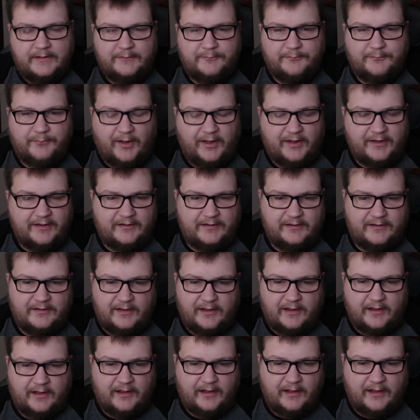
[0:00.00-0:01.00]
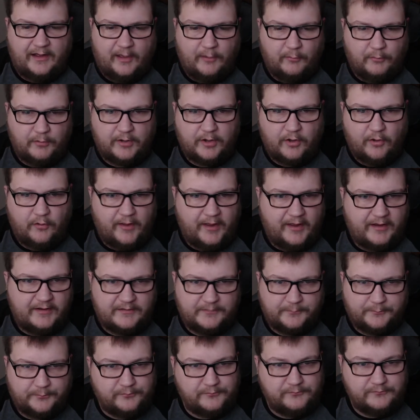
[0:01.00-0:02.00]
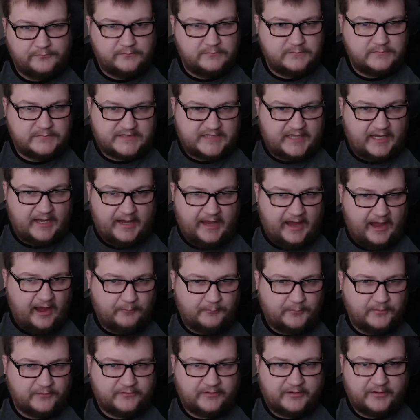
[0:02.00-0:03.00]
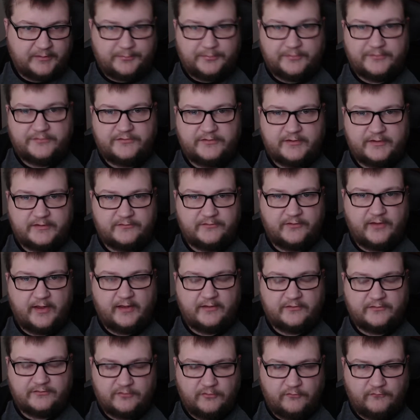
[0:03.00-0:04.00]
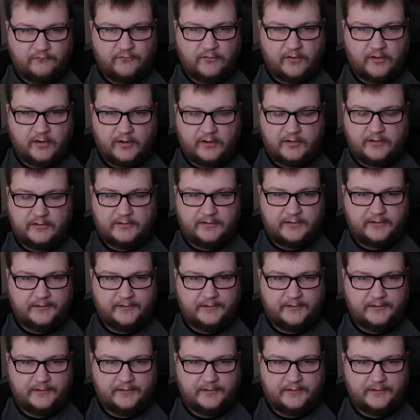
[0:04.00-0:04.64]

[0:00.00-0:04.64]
But uh, I want to go ahead and say how much I appreciate you guys so far.